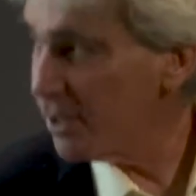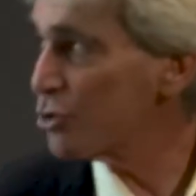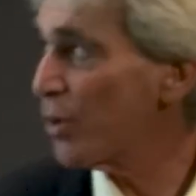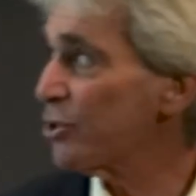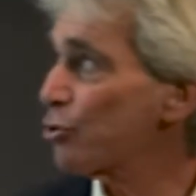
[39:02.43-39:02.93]

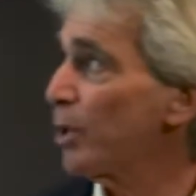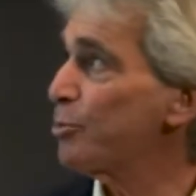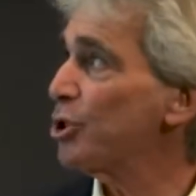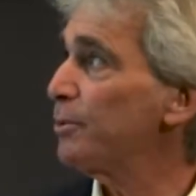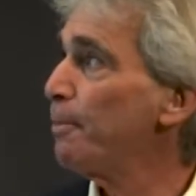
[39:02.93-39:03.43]

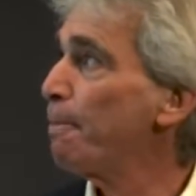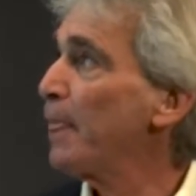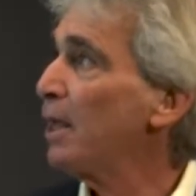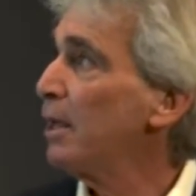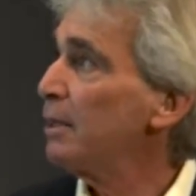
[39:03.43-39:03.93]
transcription.
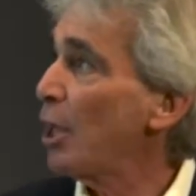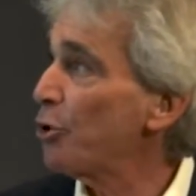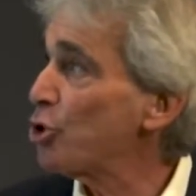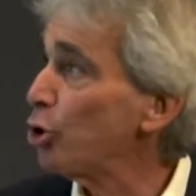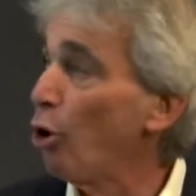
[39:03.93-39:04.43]
Now,
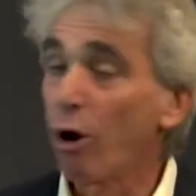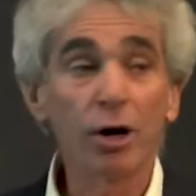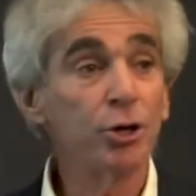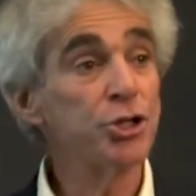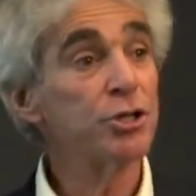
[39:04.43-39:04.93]
there's a
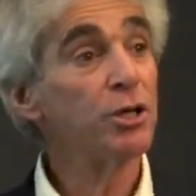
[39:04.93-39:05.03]
large